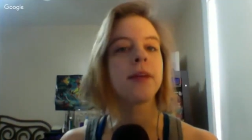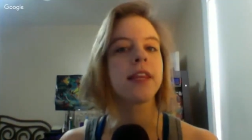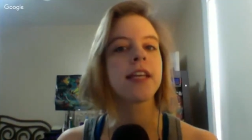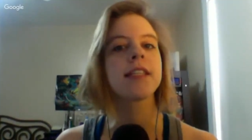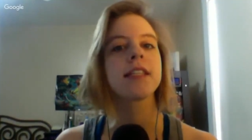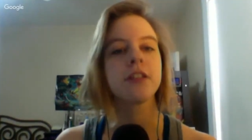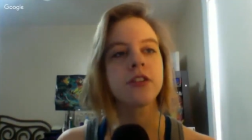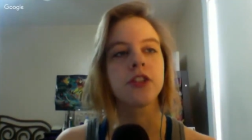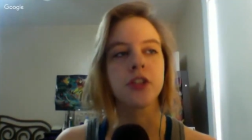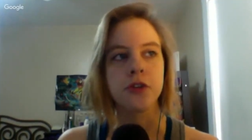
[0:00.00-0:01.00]
they still
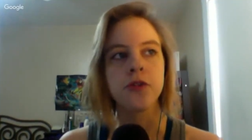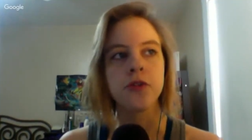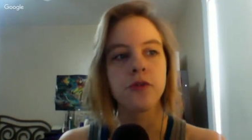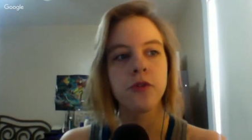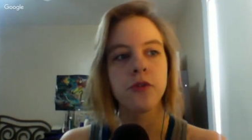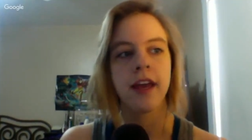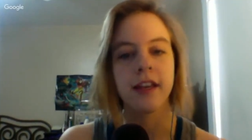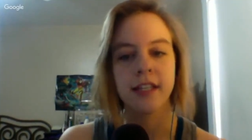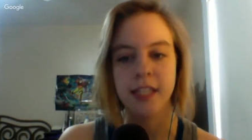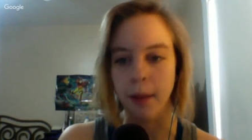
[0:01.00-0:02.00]
do
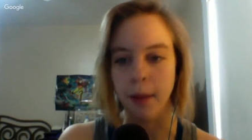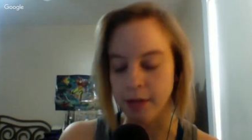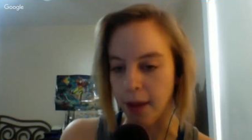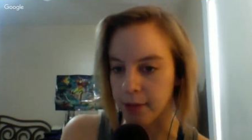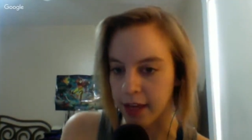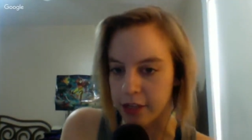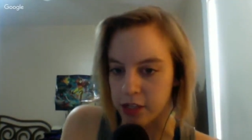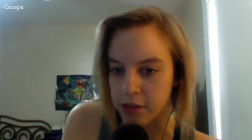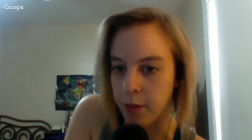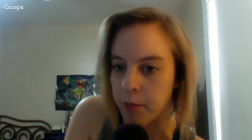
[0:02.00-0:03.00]
accept applications
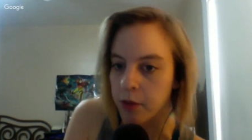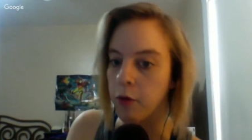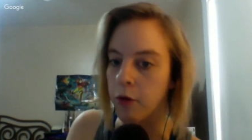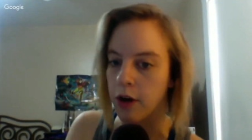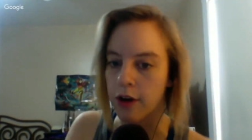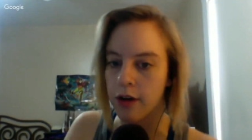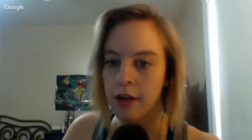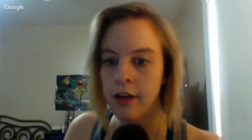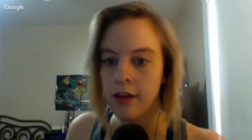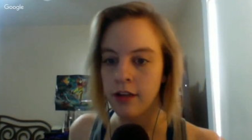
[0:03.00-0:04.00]
from people who are
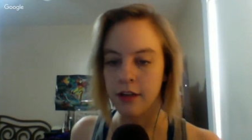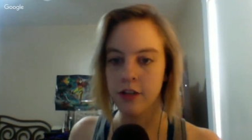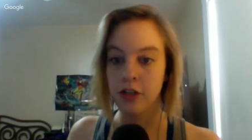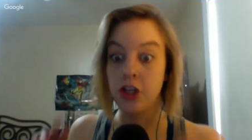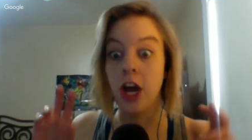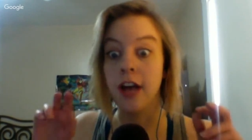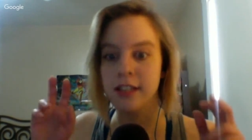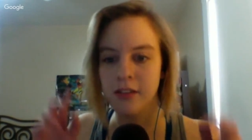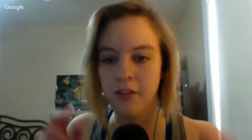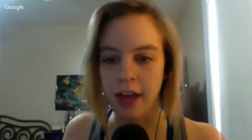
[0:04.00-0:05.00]

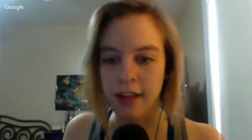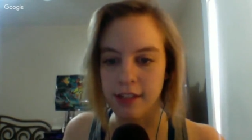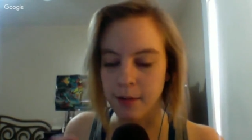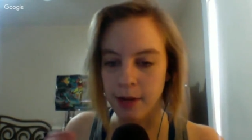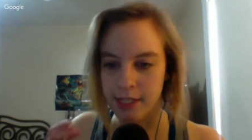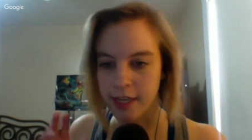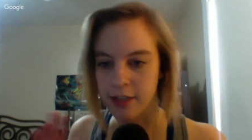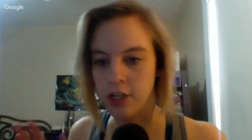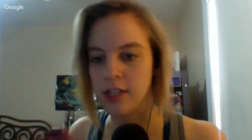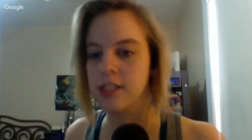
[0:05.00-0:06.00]
just fans, and I'm not saying
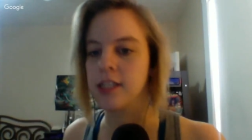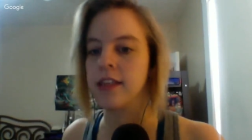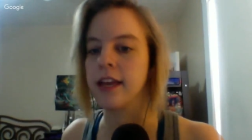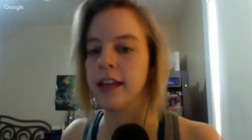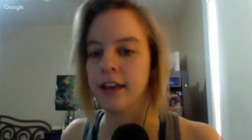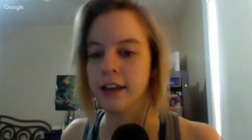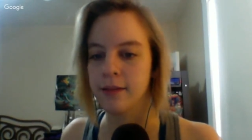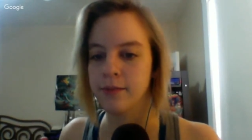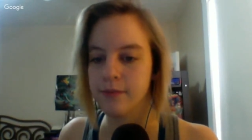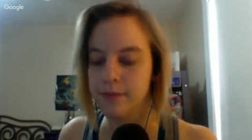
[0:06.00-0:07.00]
just in like a
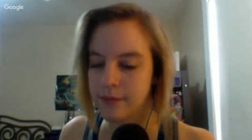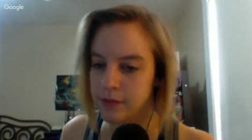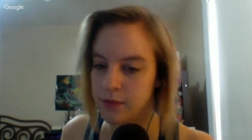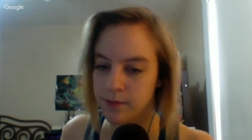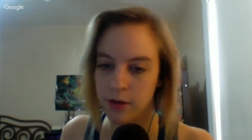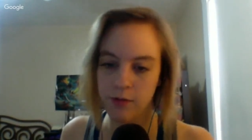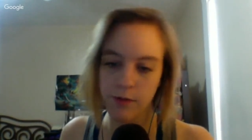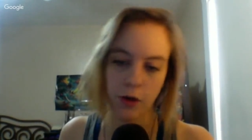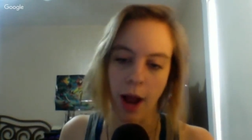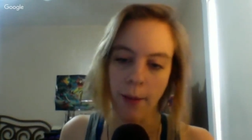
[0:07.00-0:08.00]

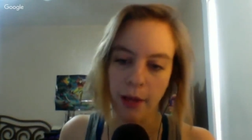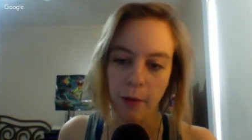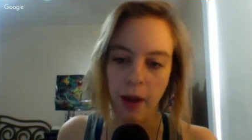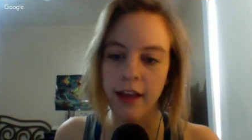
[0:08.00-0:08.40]
crappy way.